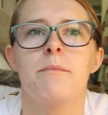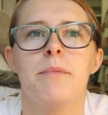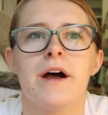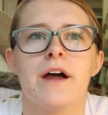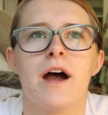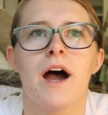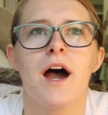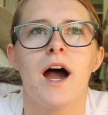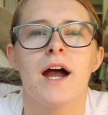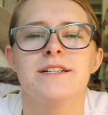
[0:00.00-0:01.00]
but
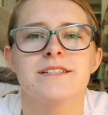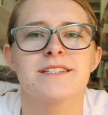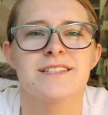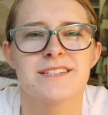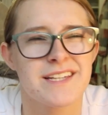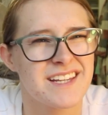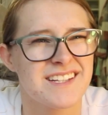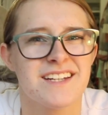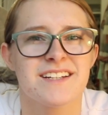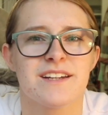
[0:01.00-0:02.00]
I just
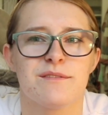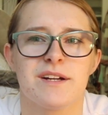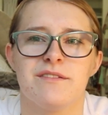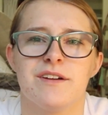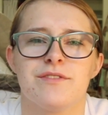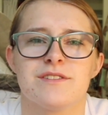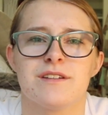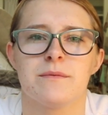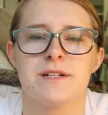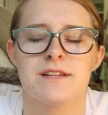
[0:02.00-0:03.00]
can't get rid of it for
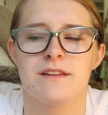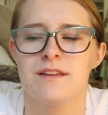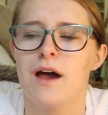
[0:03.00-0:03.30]
some reason.